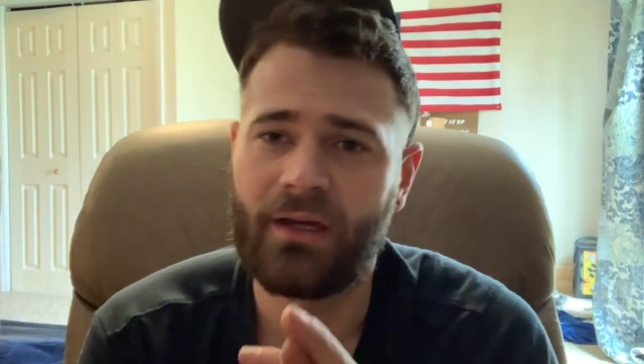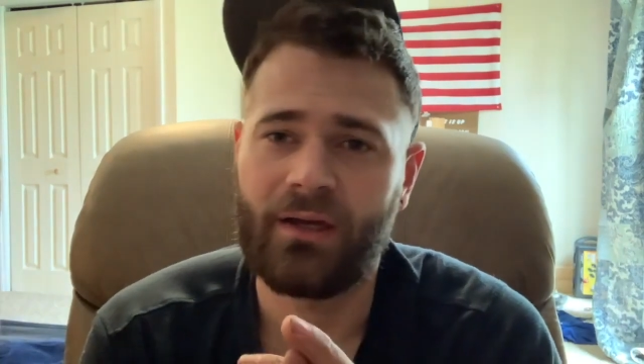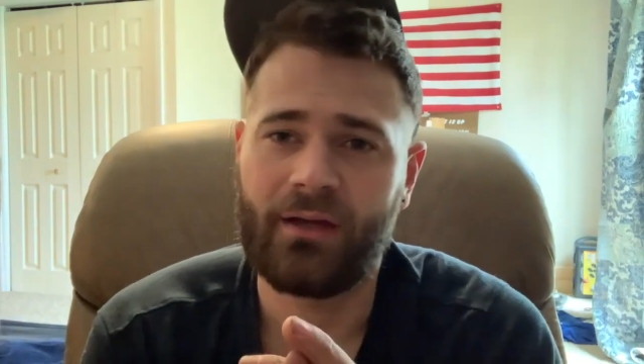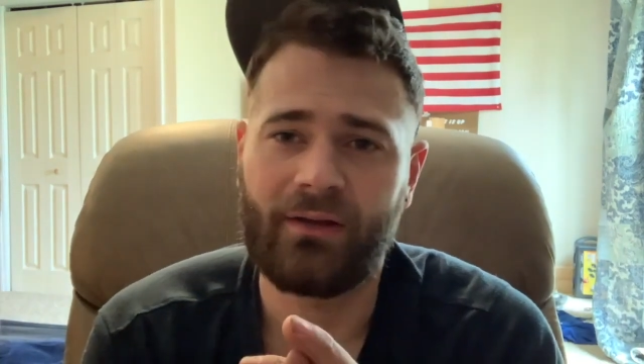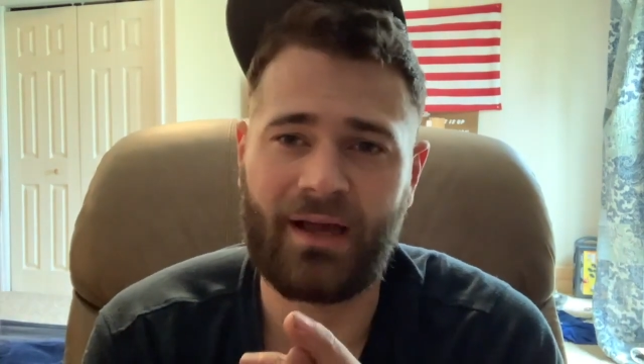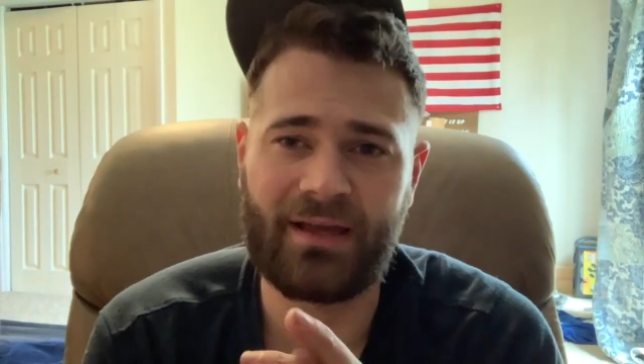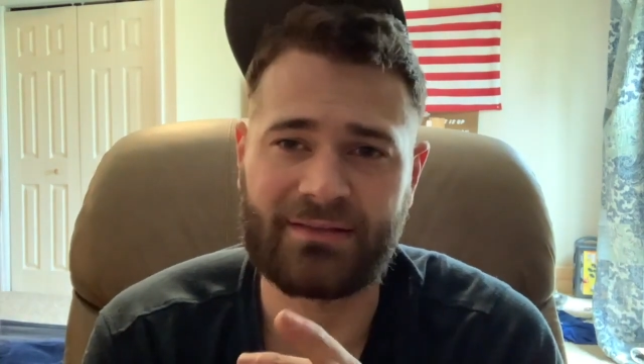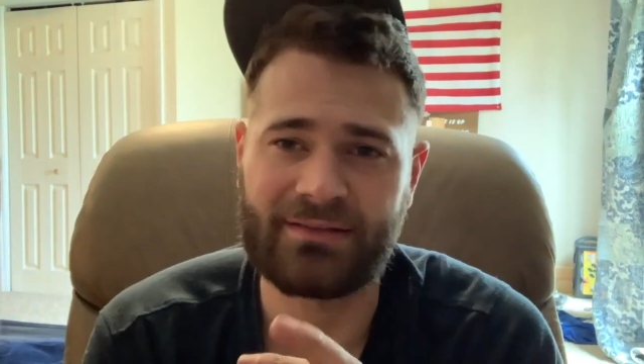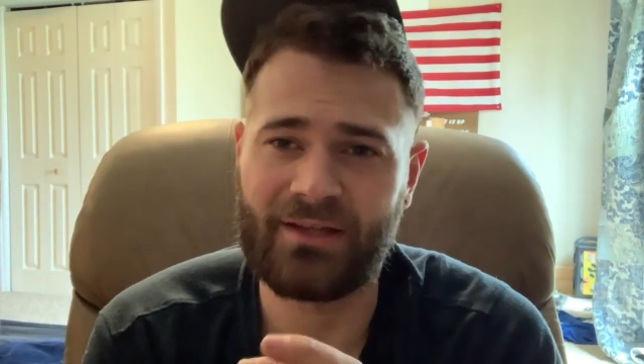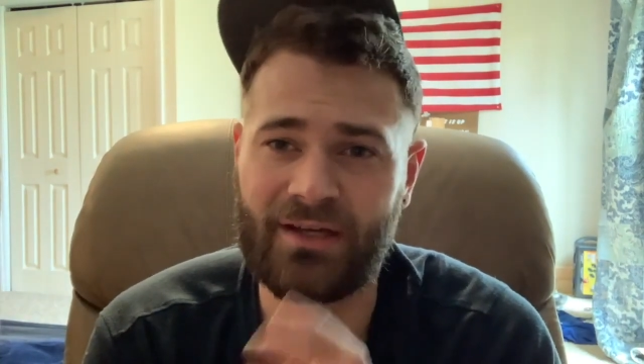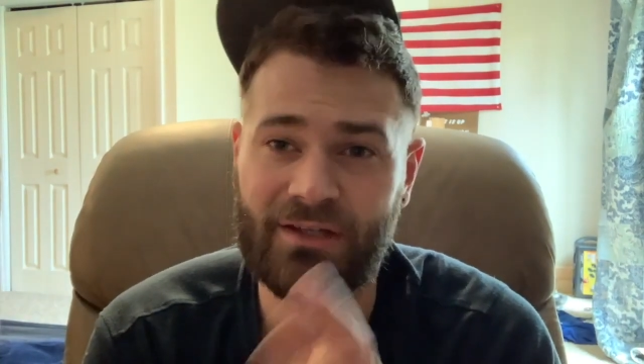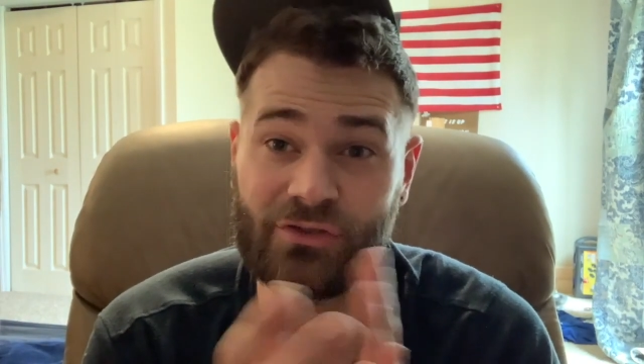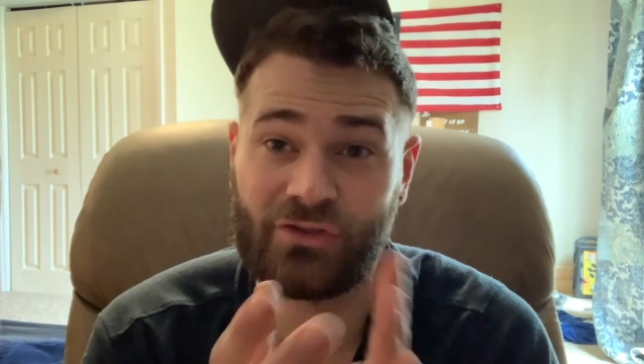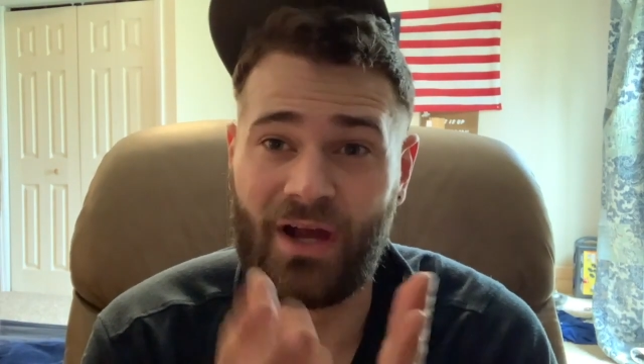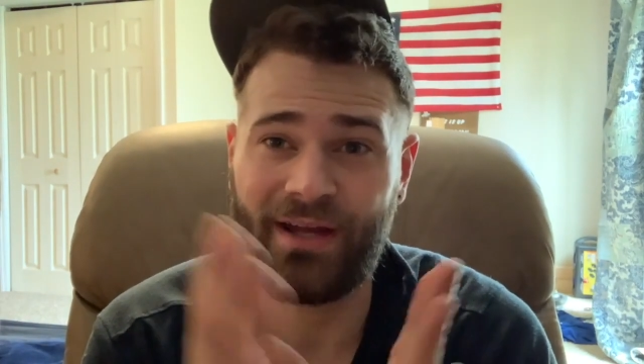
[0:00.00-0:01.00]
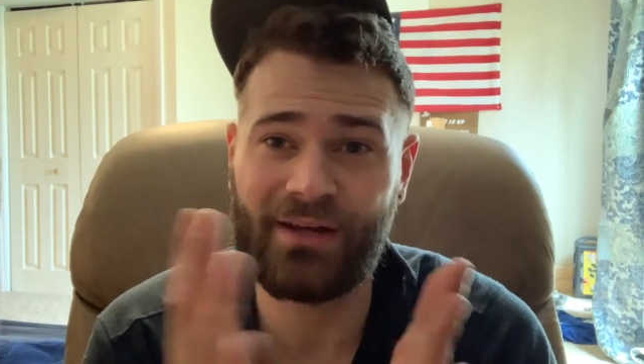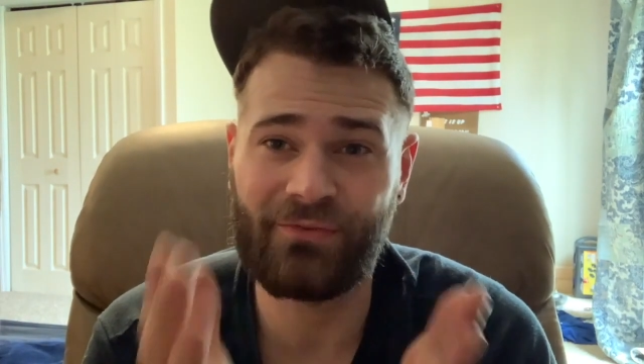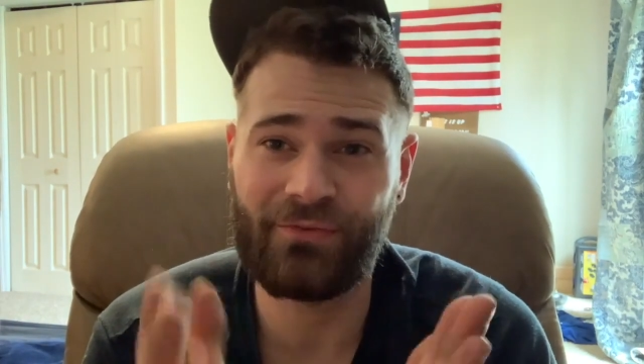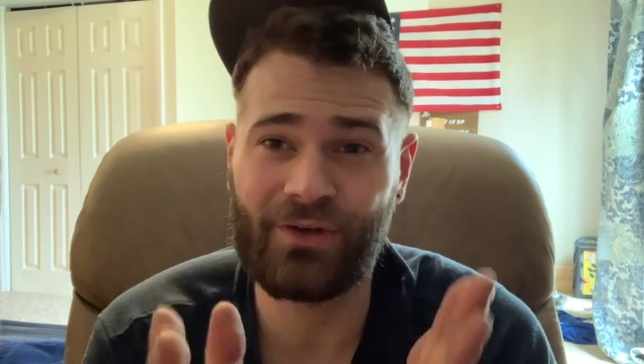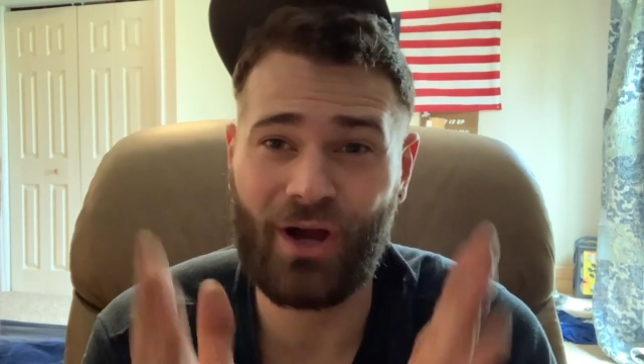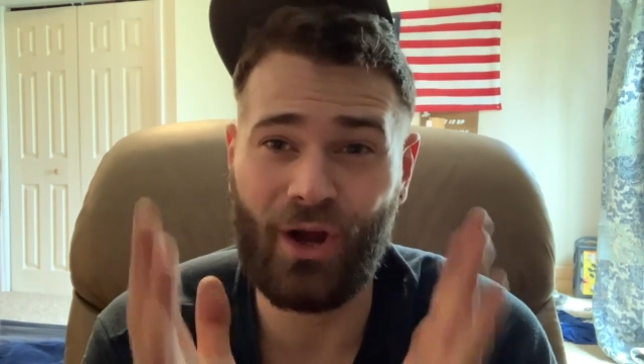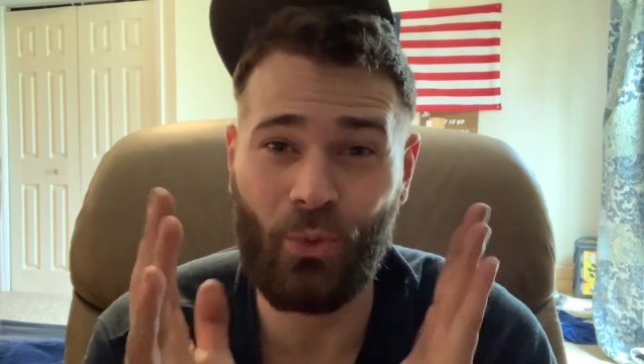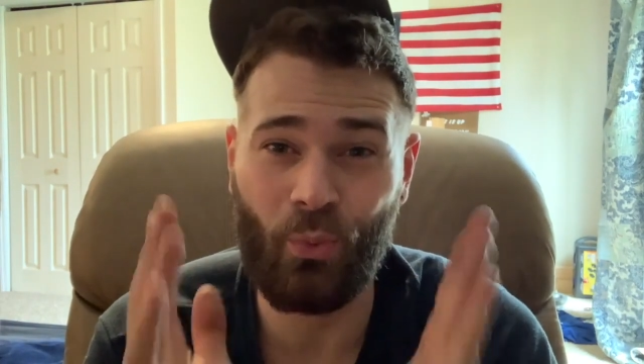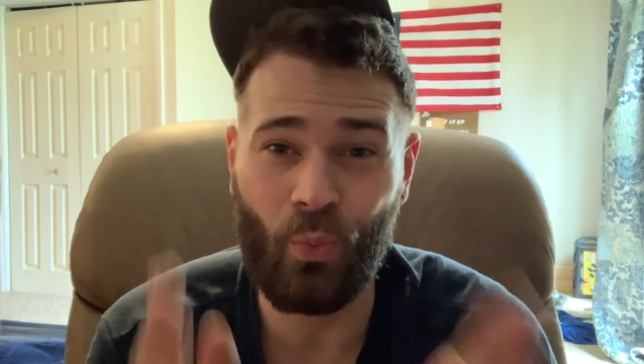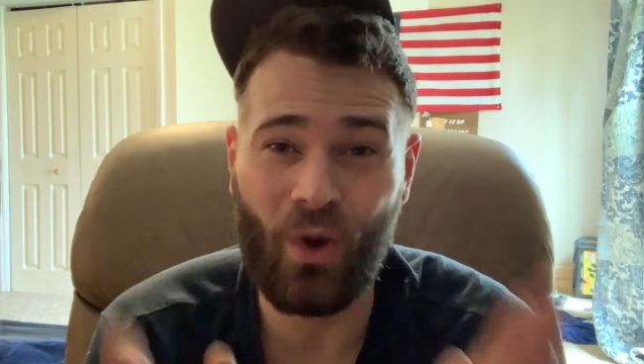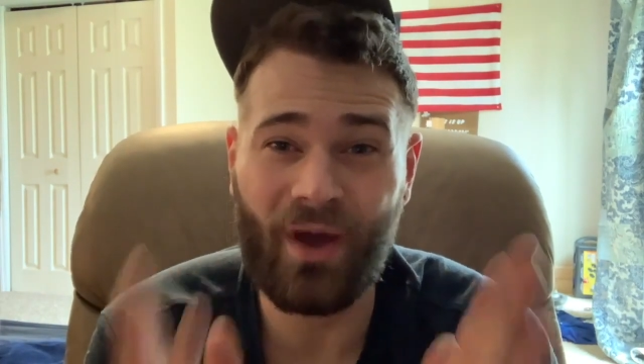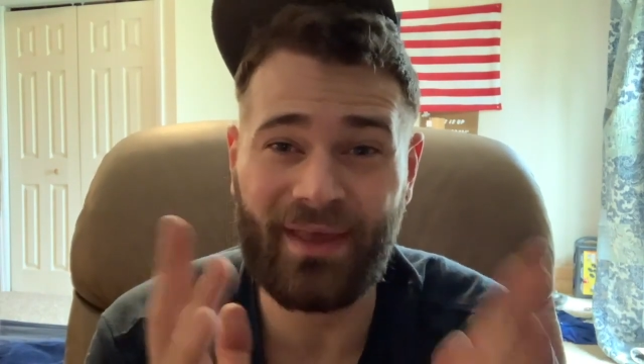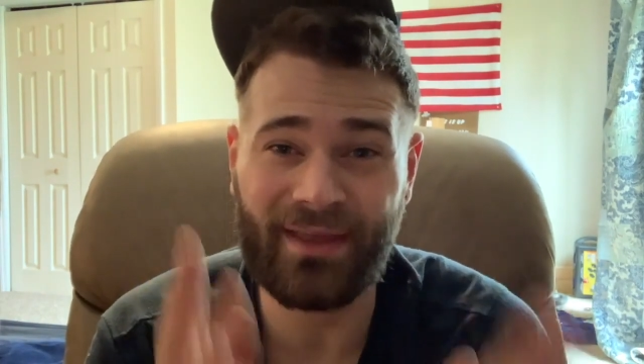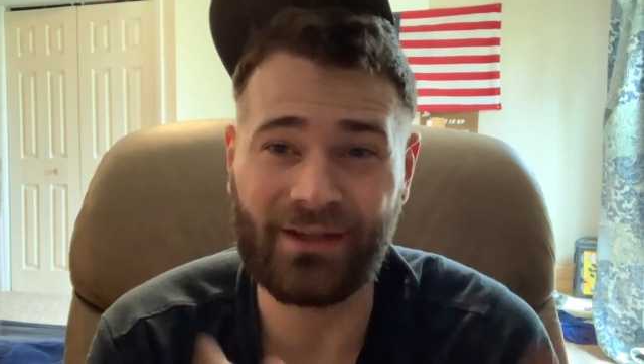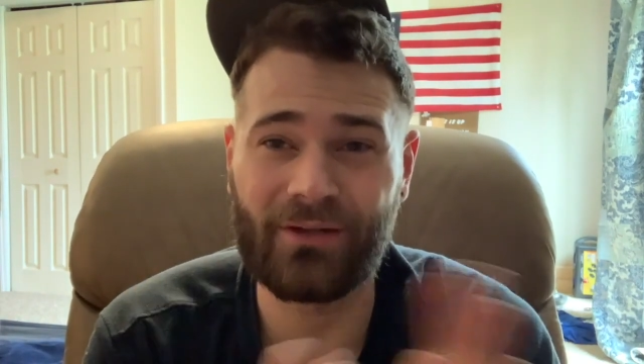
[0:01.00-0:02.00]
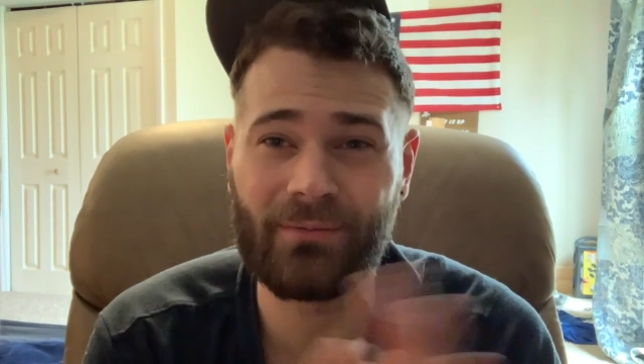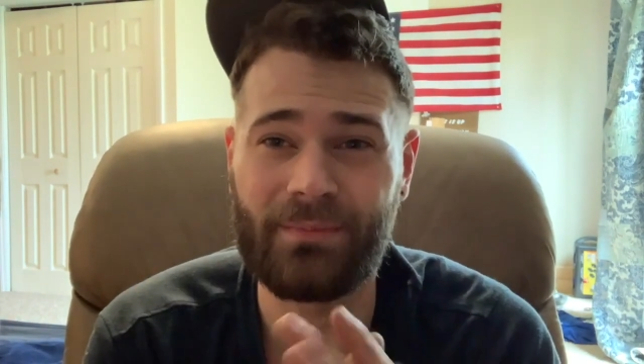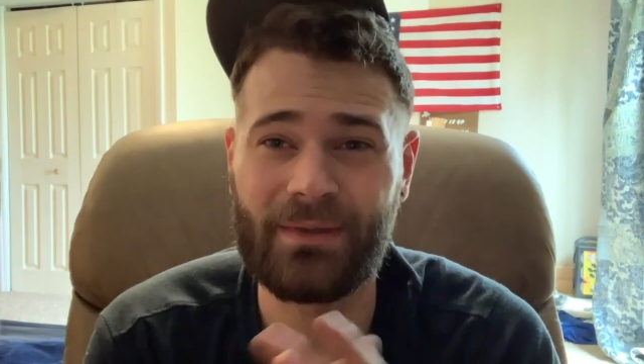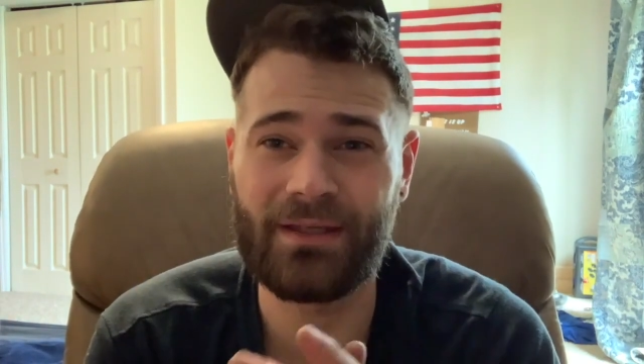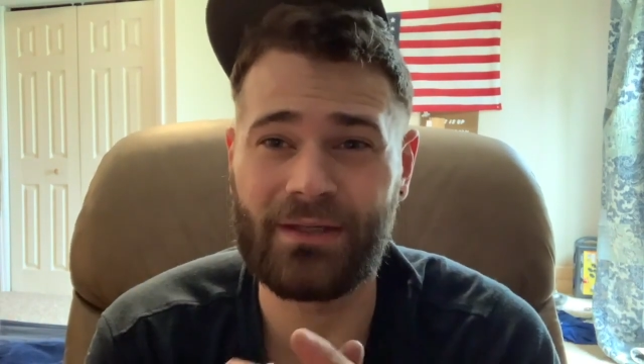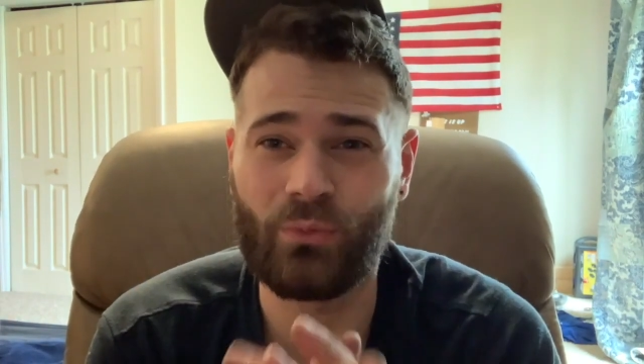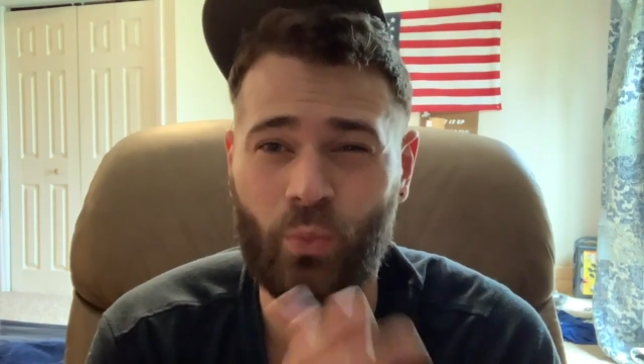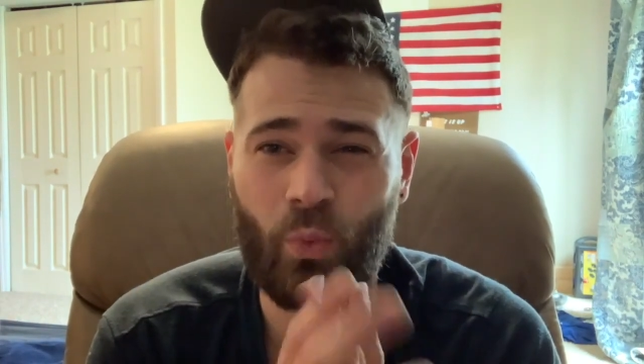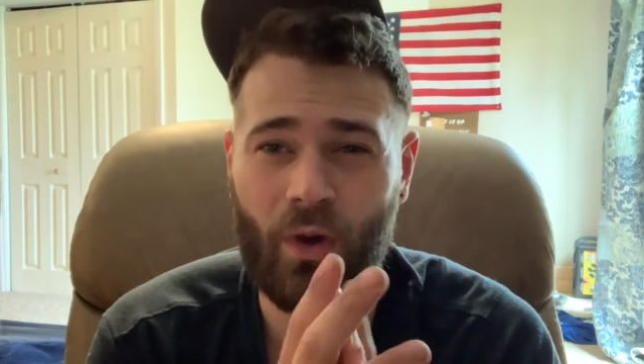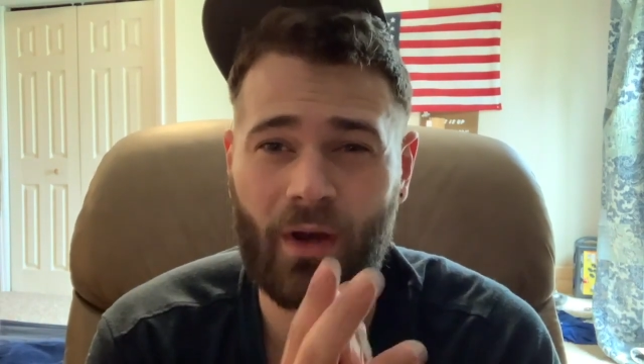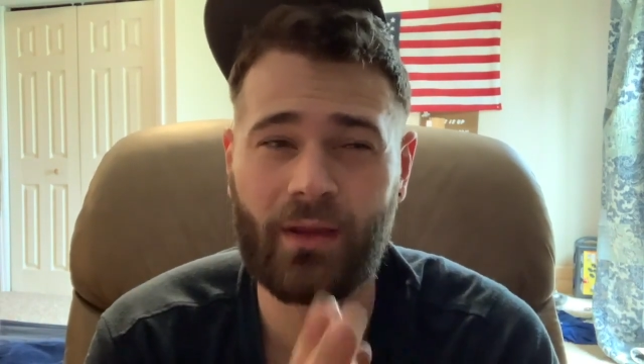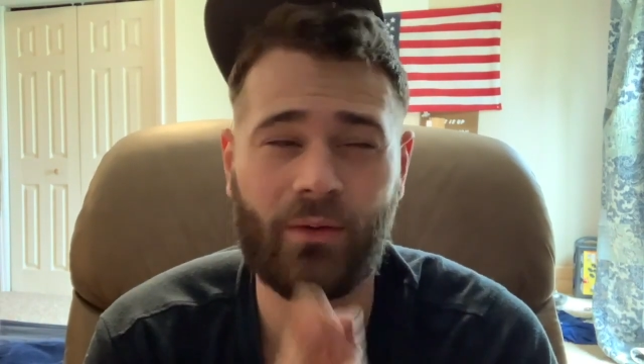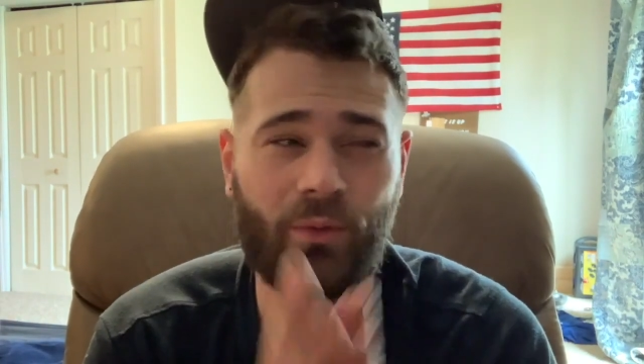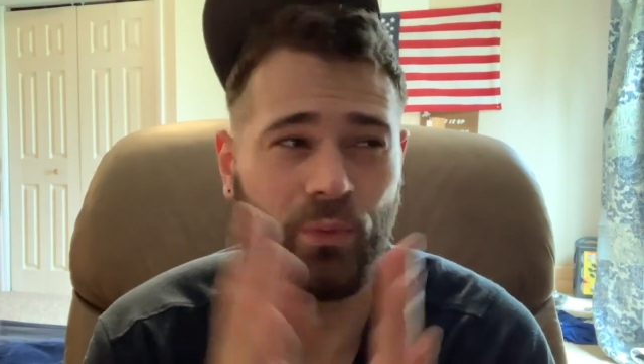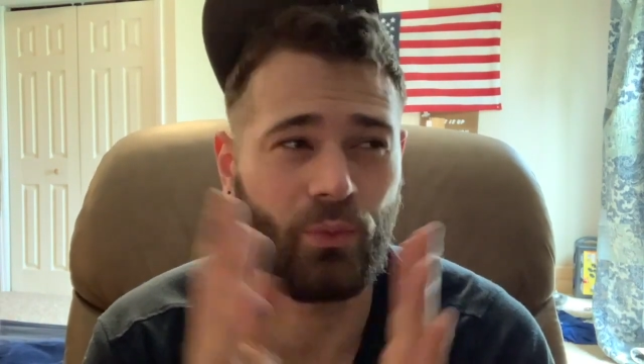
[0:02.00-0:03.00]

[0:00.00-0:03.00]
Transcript: last night trying to figure out what it could be, what